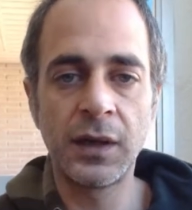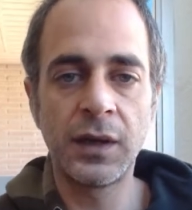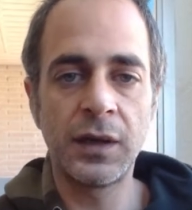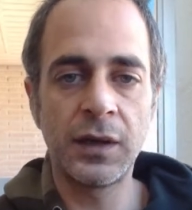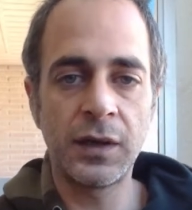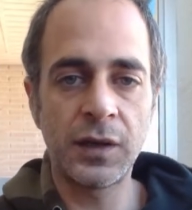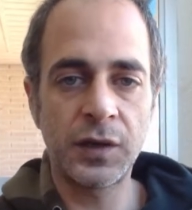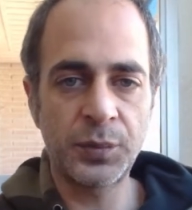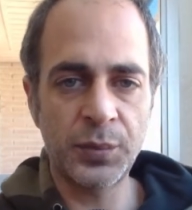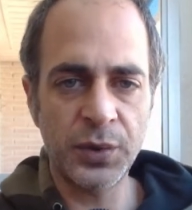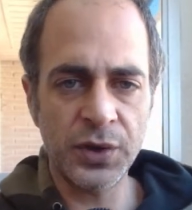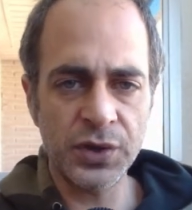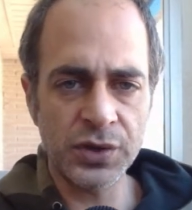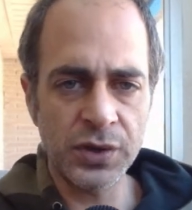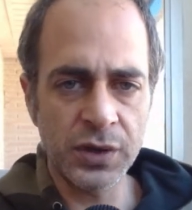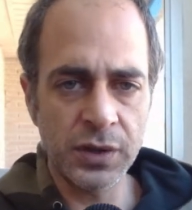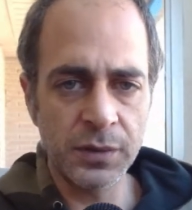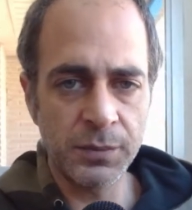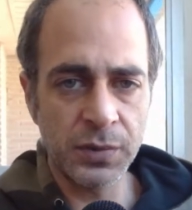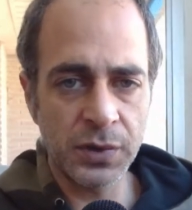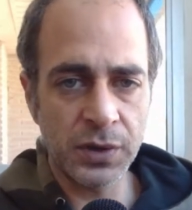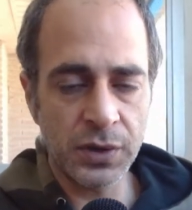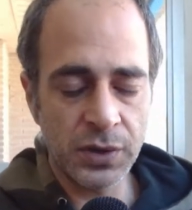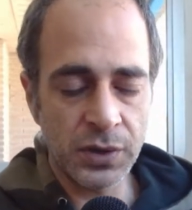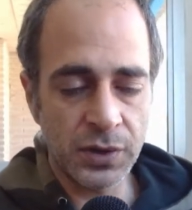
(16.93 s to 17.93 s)
especially
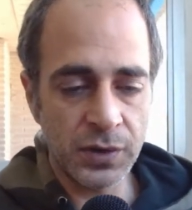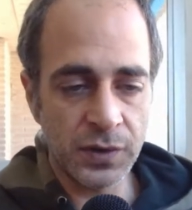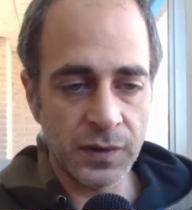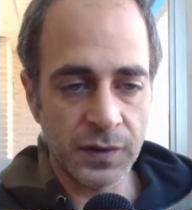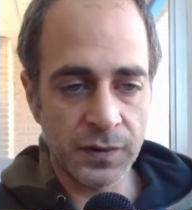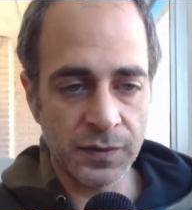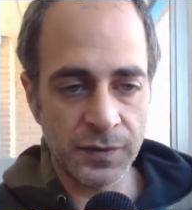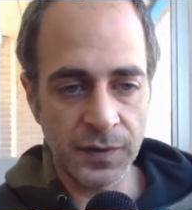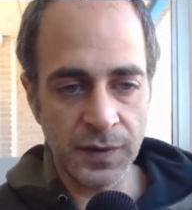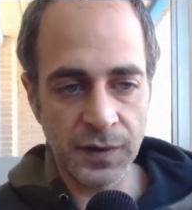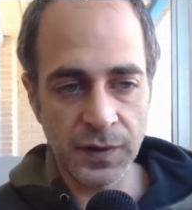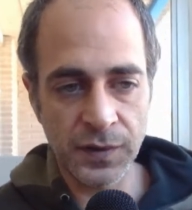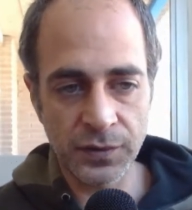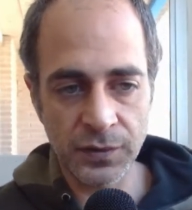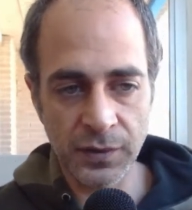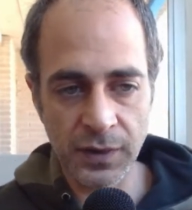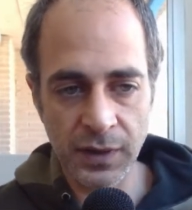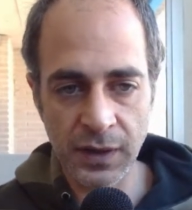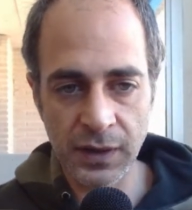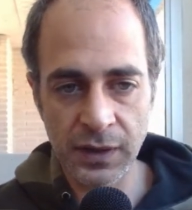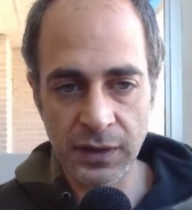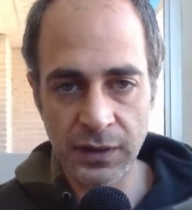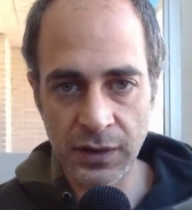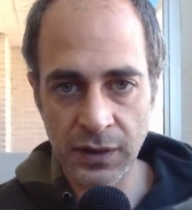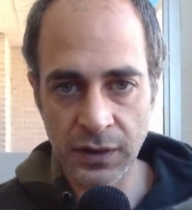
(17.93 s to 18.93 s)
because of
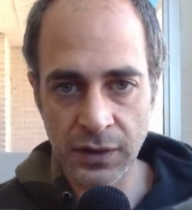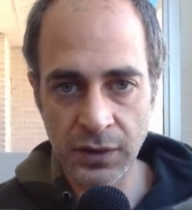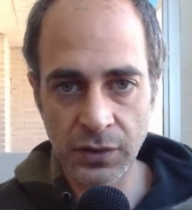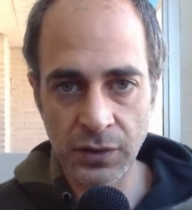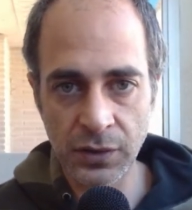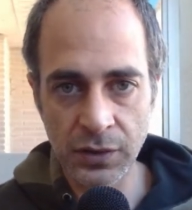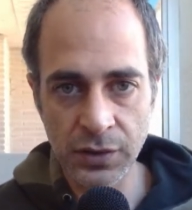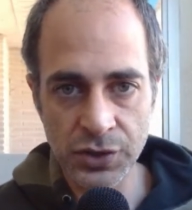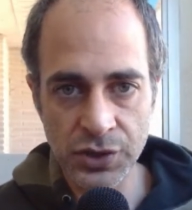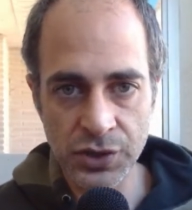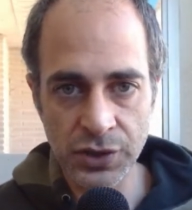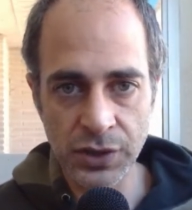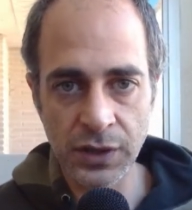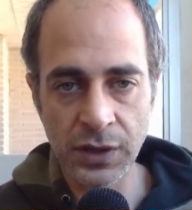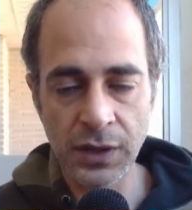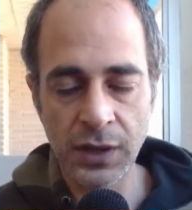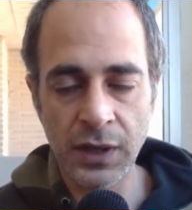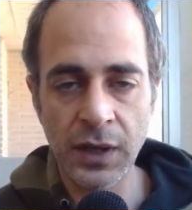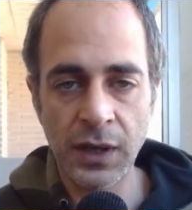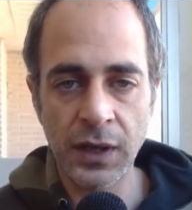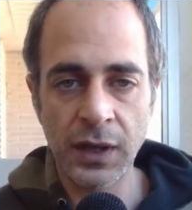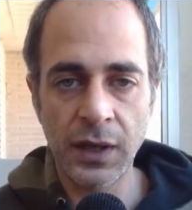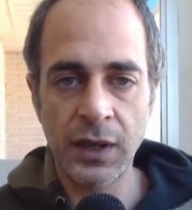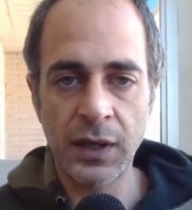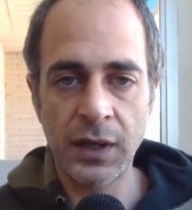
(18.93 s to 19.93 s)
Israeli technology
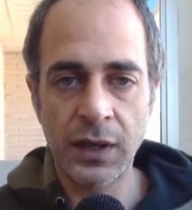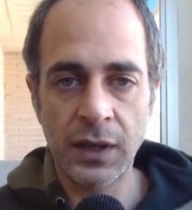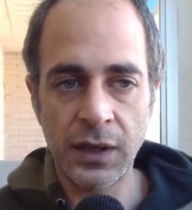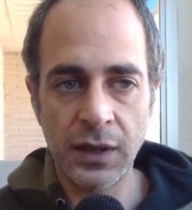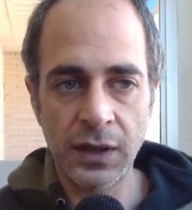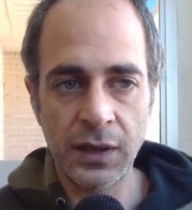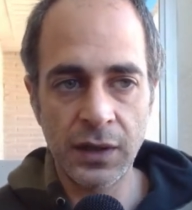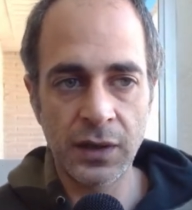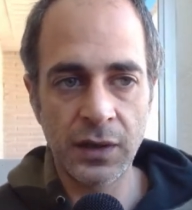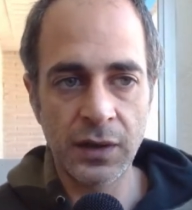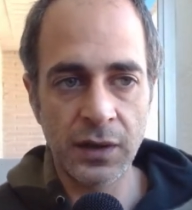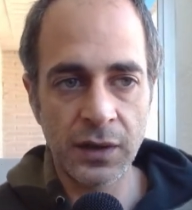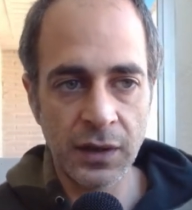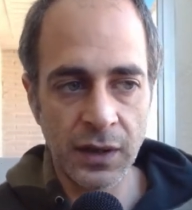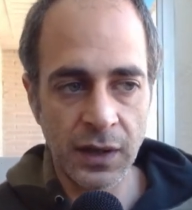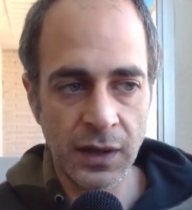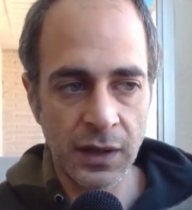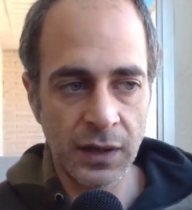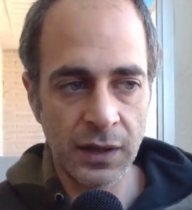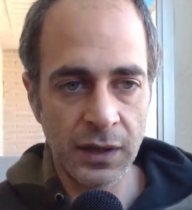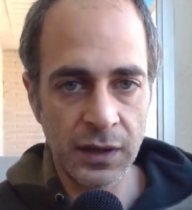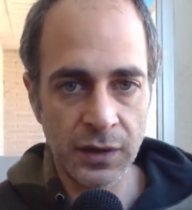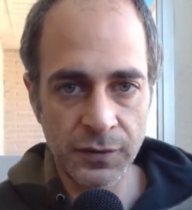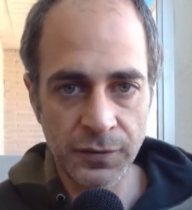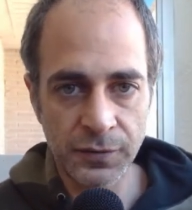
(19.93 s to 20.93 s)
in the
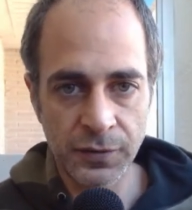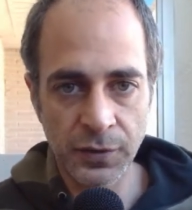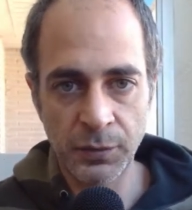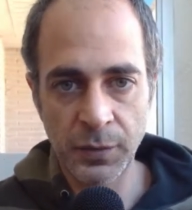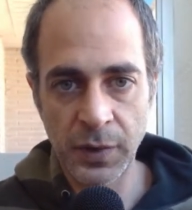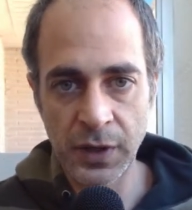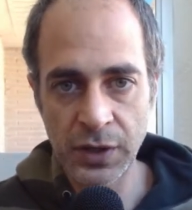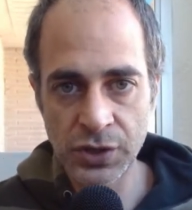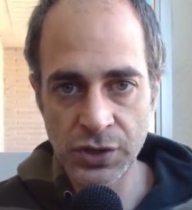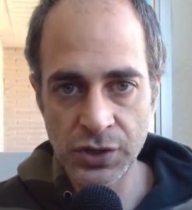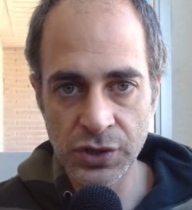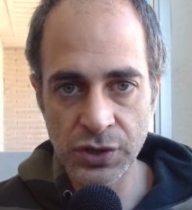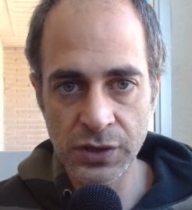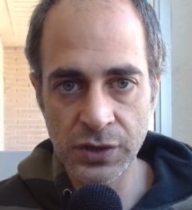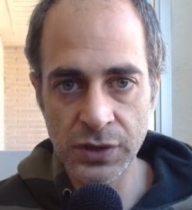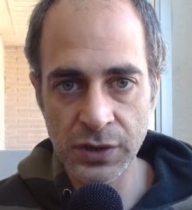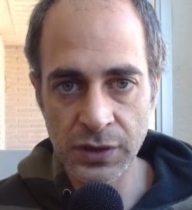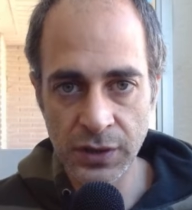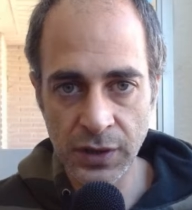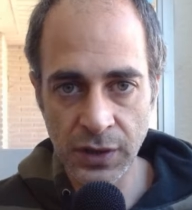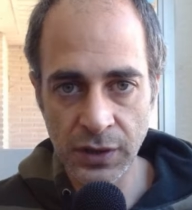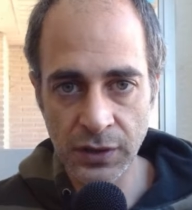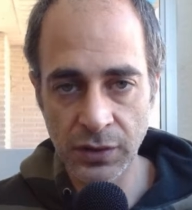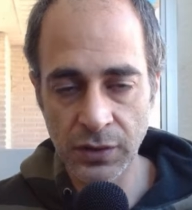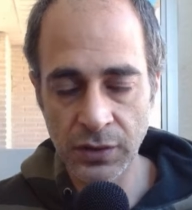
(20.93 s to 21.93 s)
information
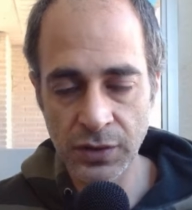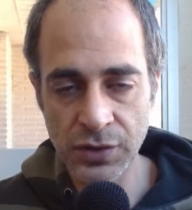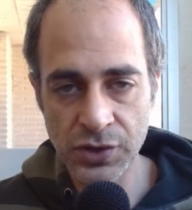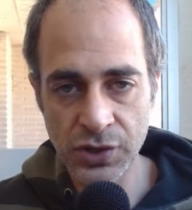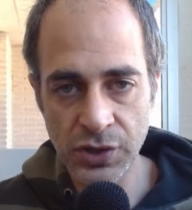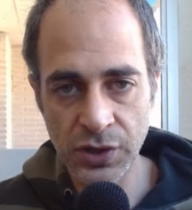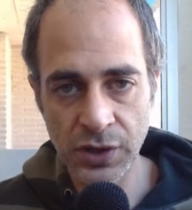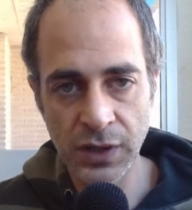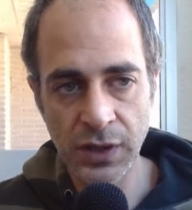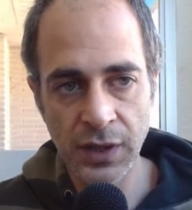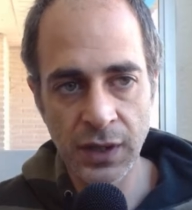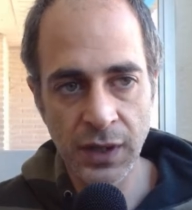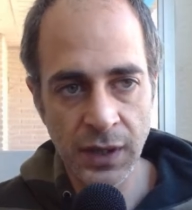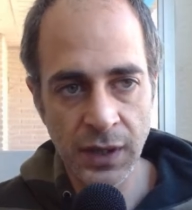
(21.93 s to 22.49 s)
technology